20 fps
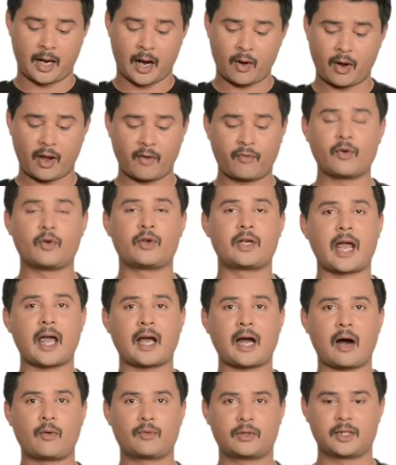Now if you
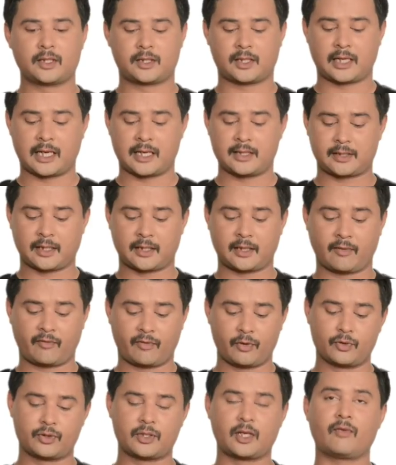take out this lens and
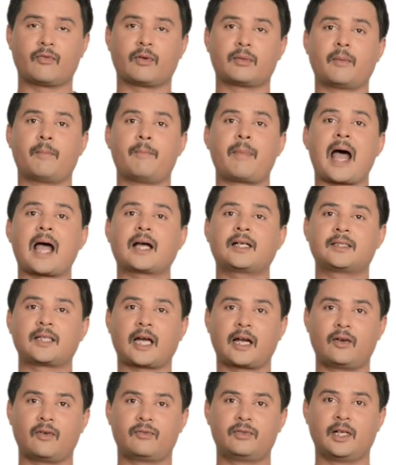if you see from the back
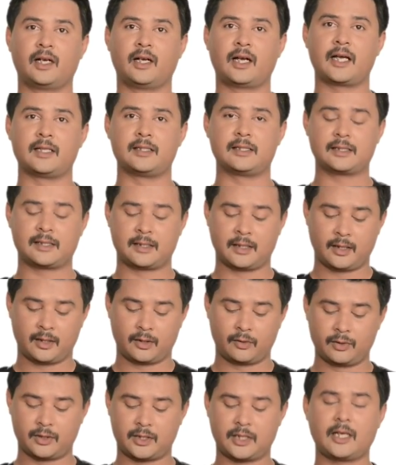side of the lens,
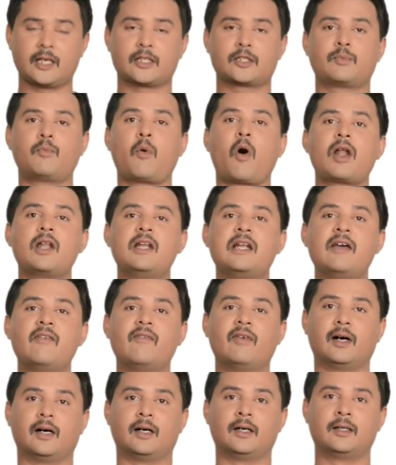you'll see a small
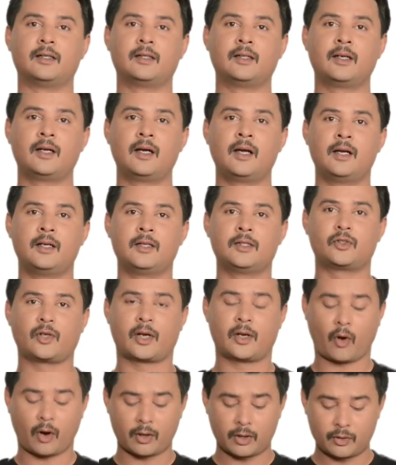lever.
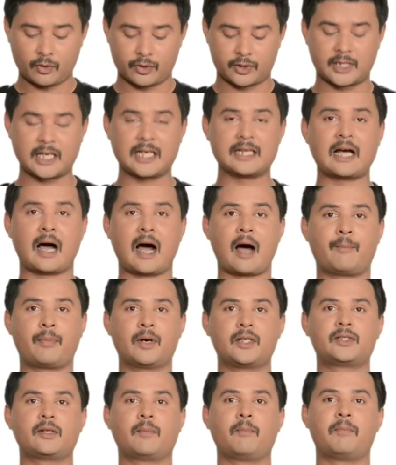So in order to see the
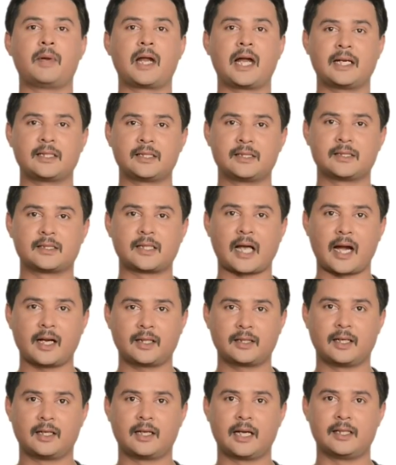aperture blades
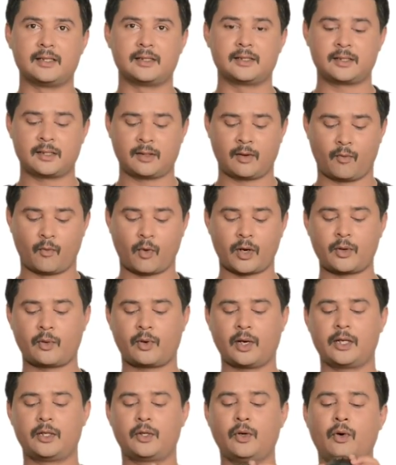inside the lens, what
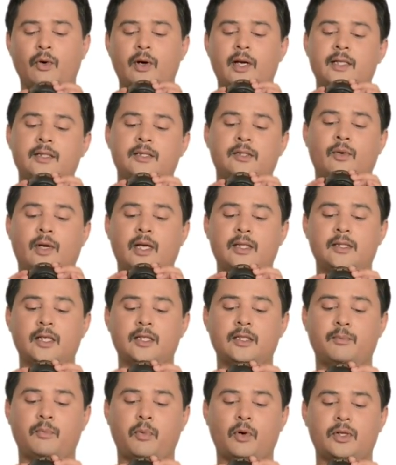you can do is you can
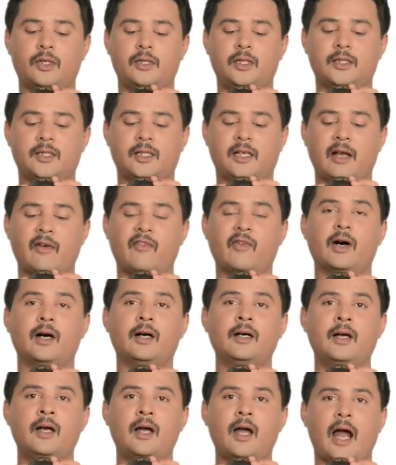just push this
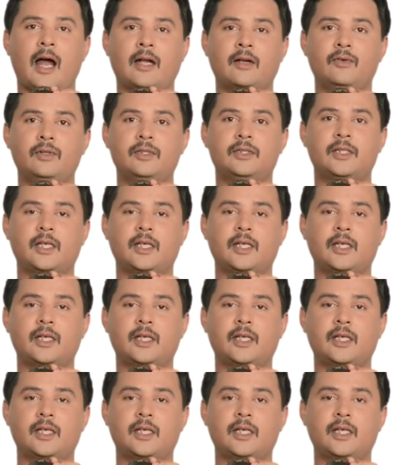lever and you'll